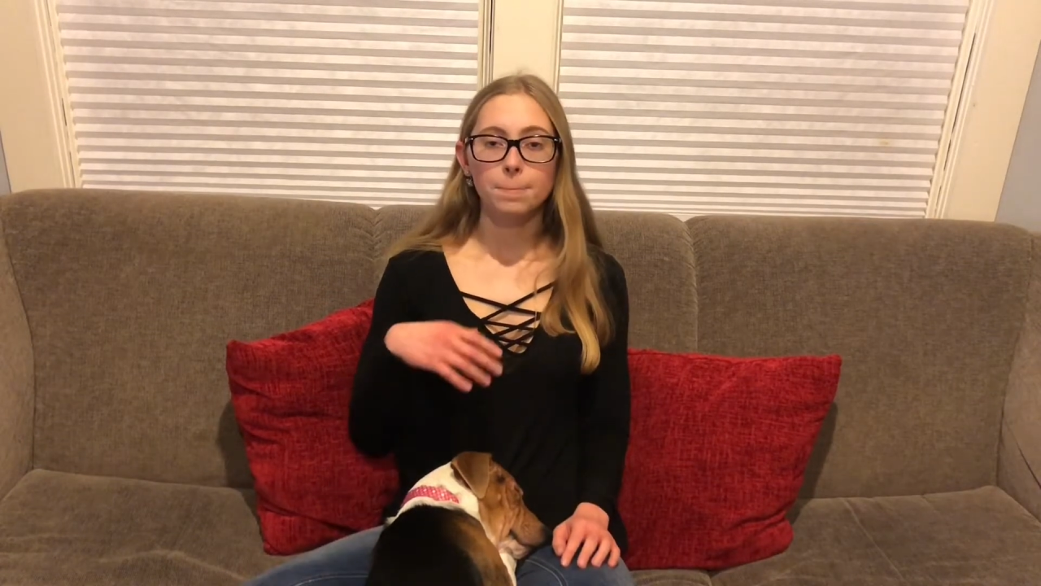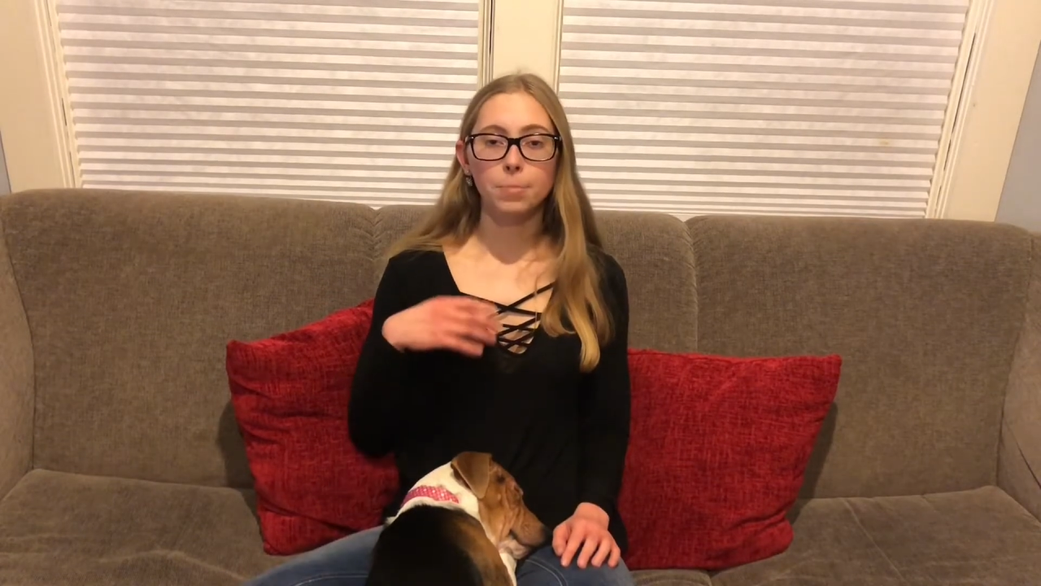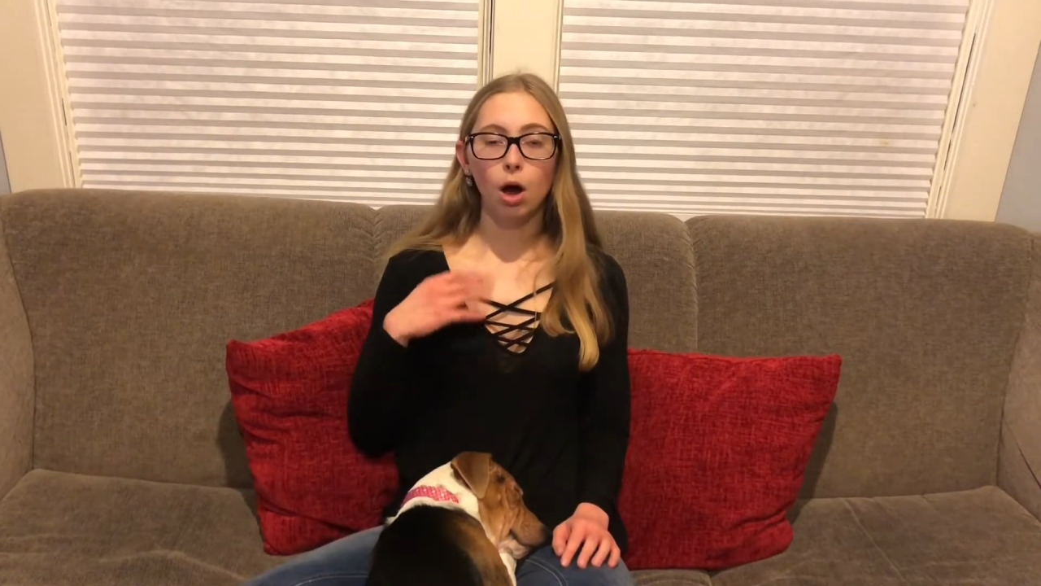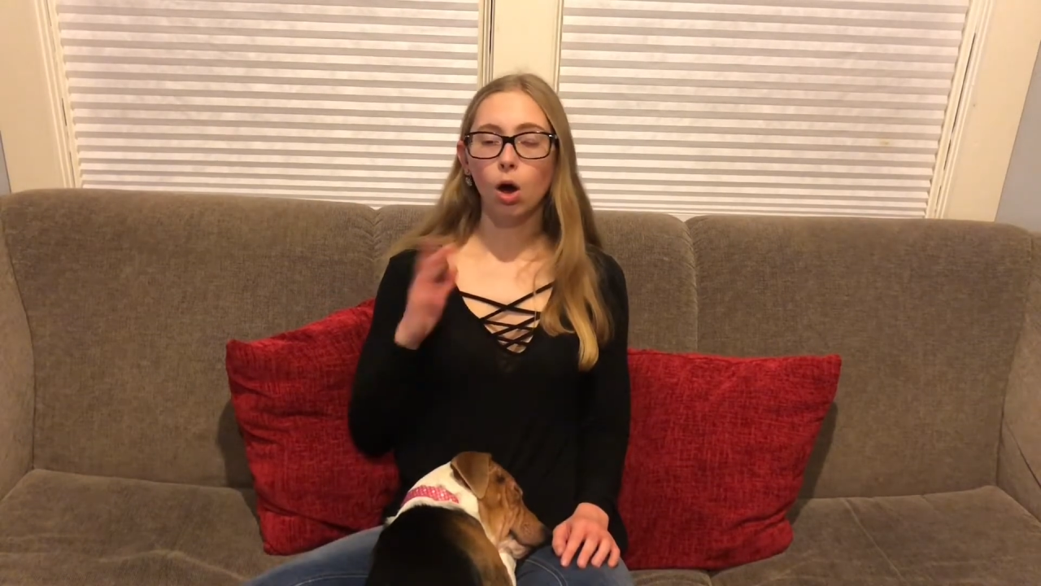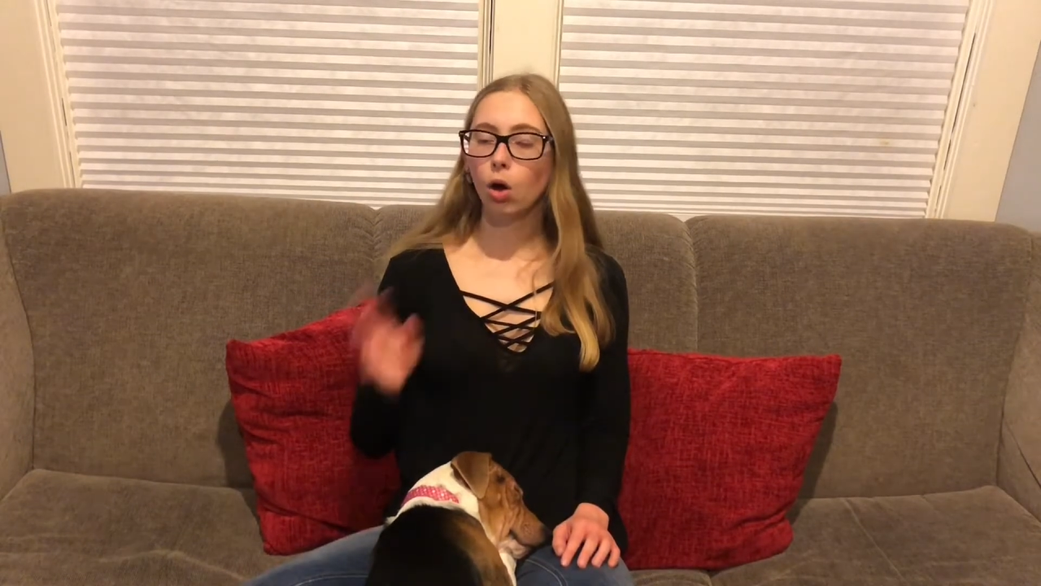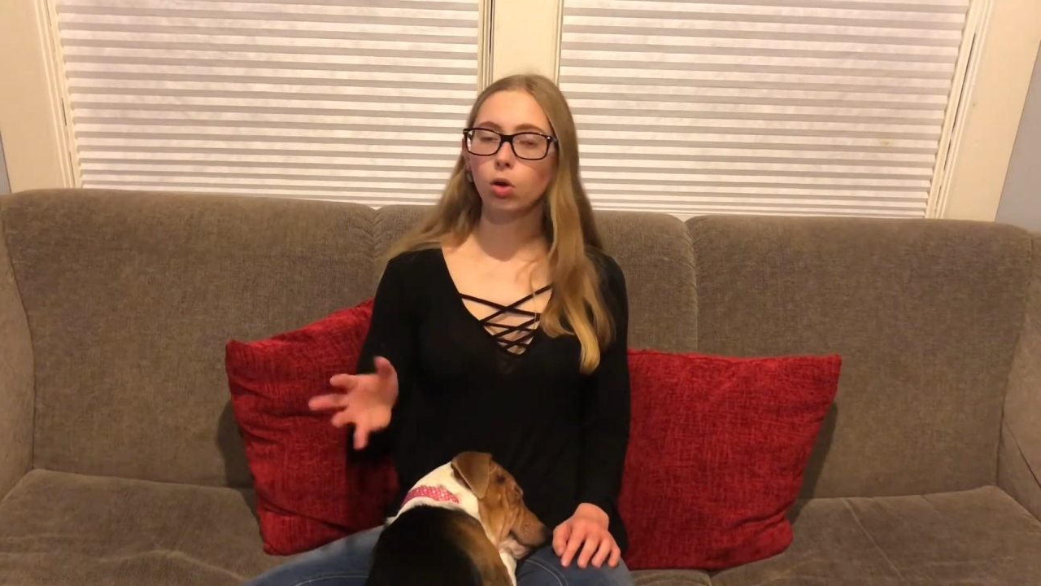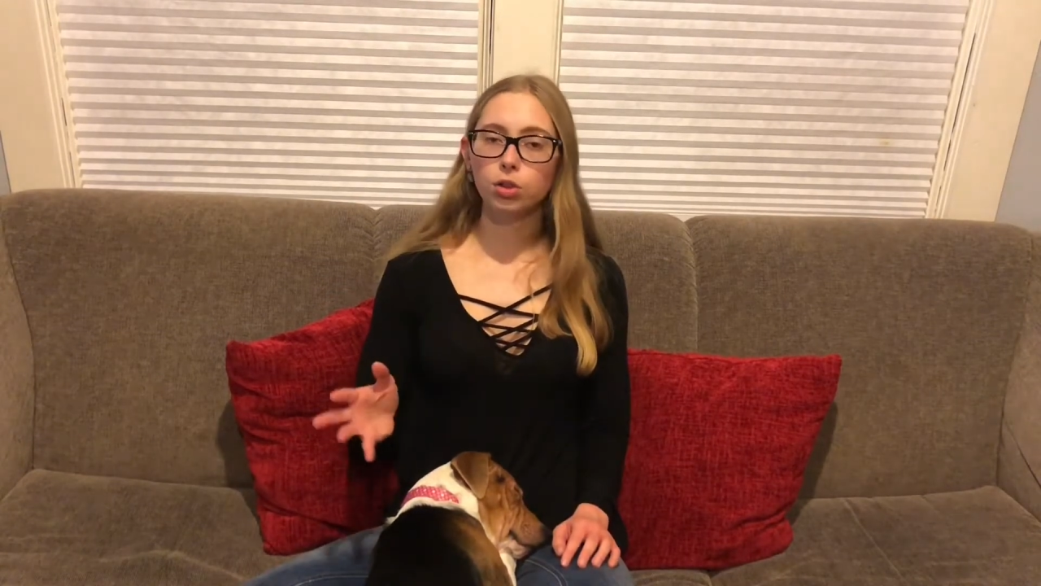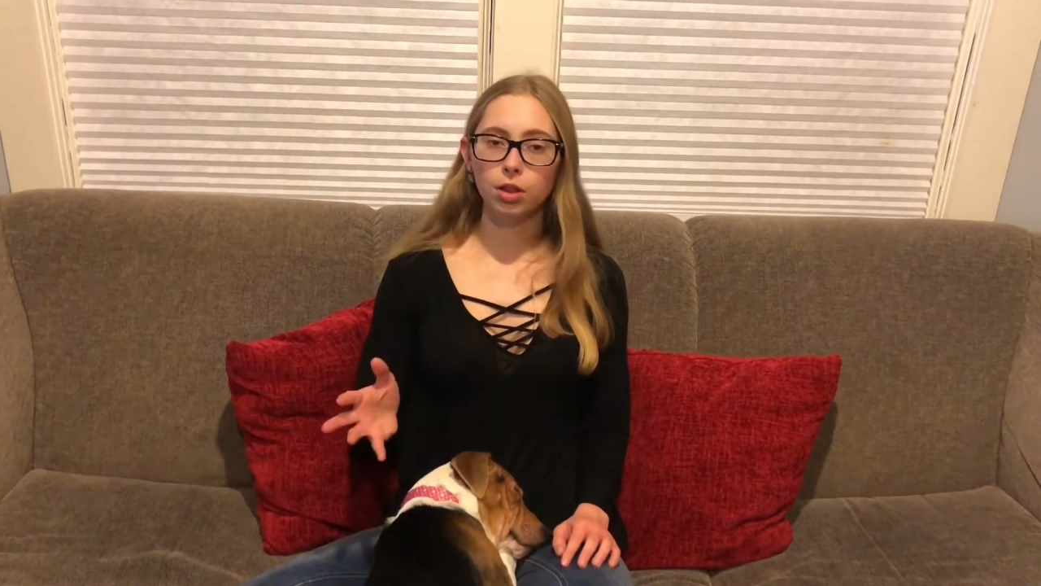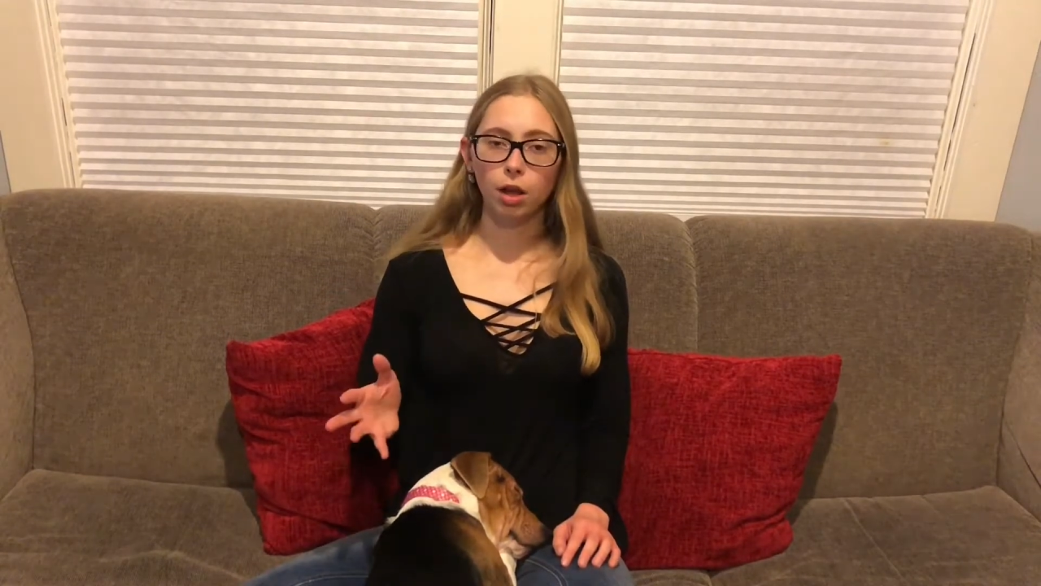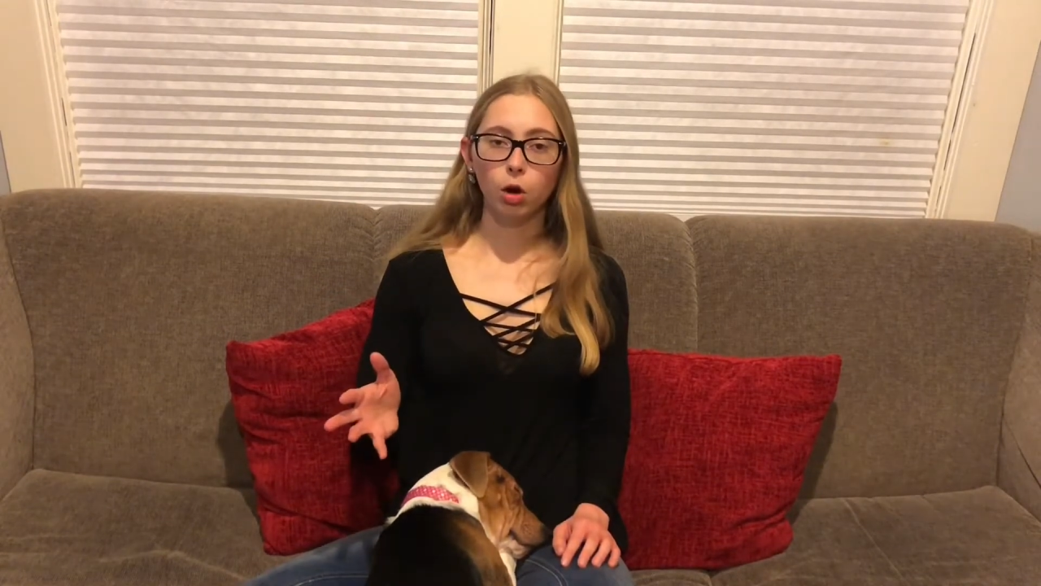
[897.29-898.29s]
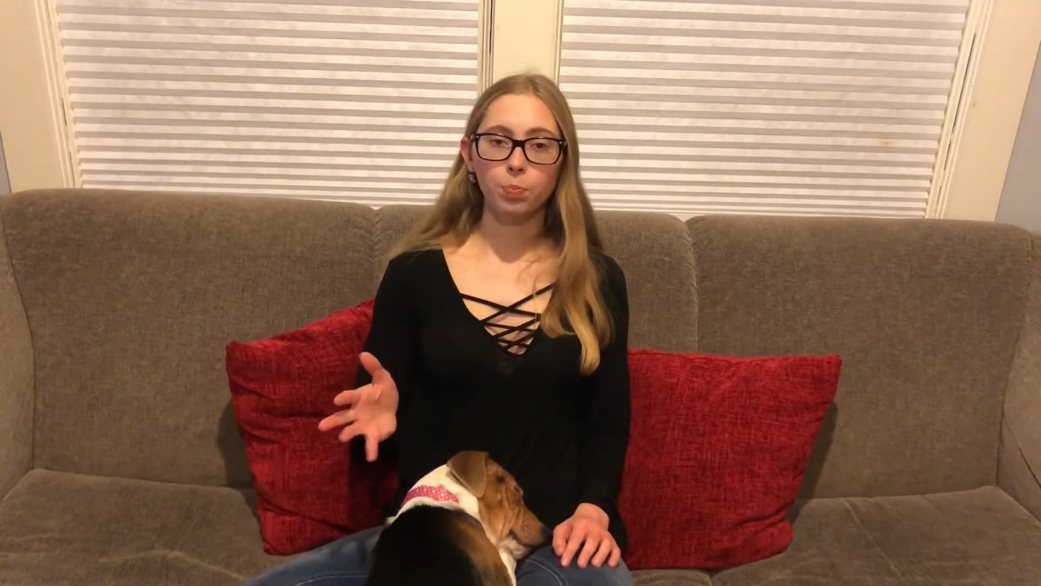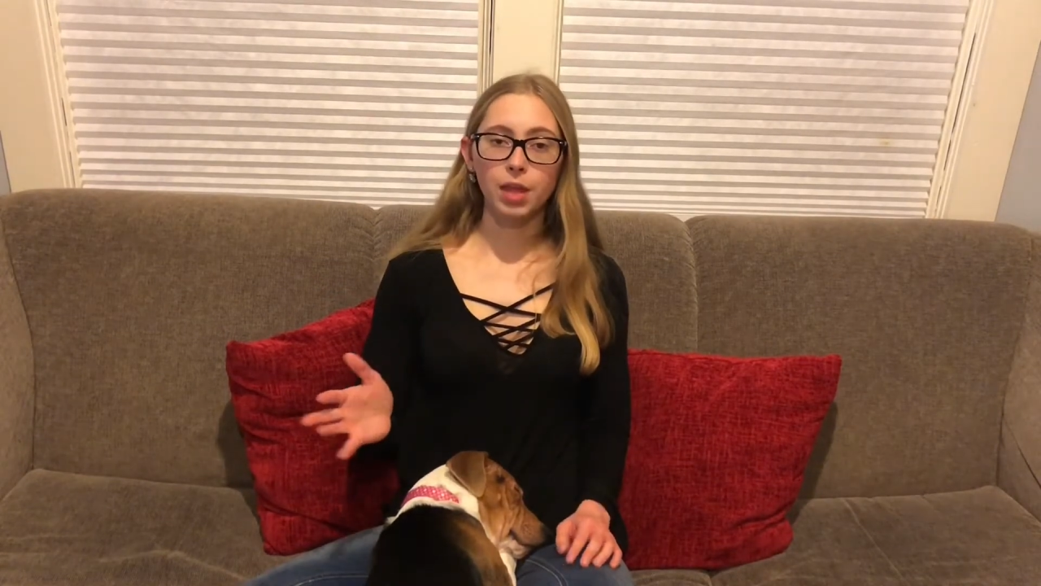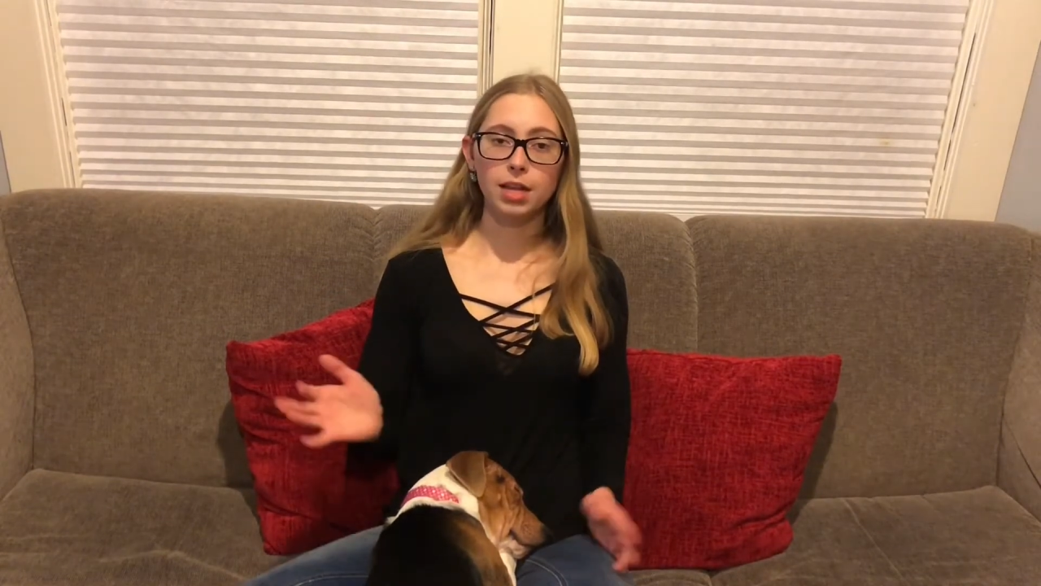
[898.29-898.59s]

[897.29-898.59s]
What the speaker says: but also